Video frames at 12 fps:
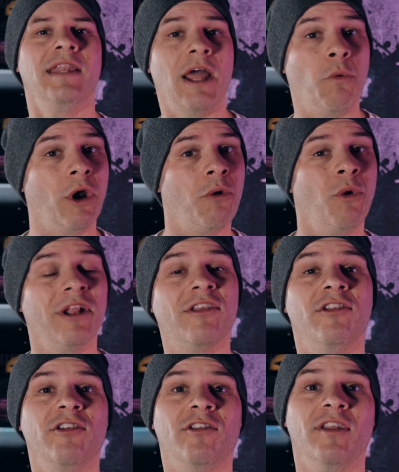Now what I wanted to
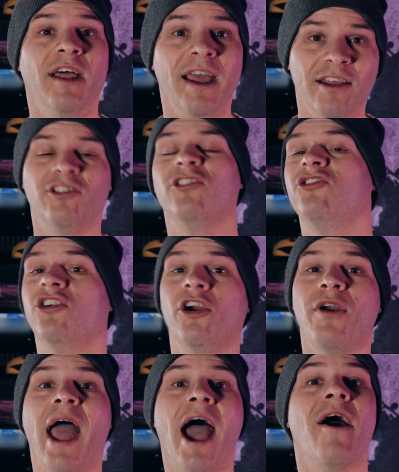do today is just show
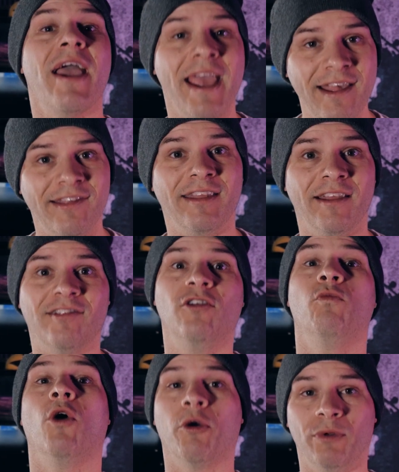you how easy it is to
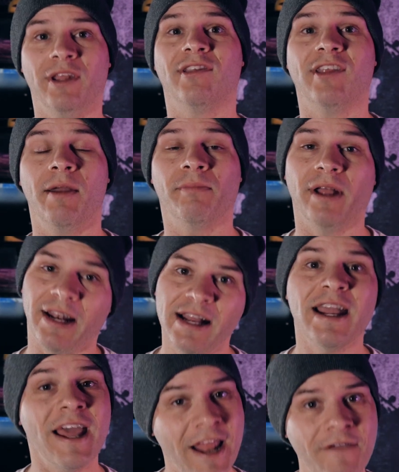work with this template
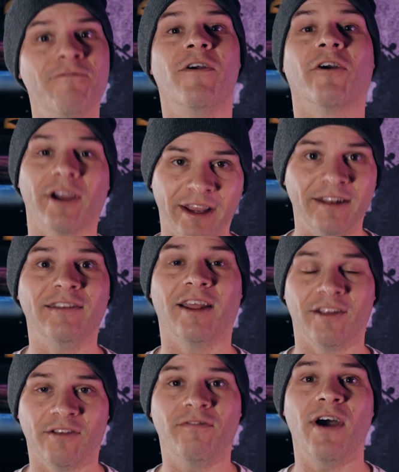in a very
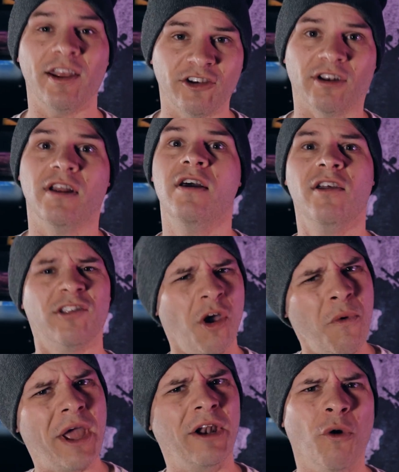condensed fashion.
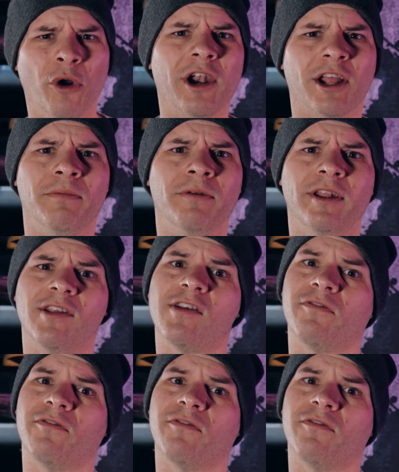So in order to complete this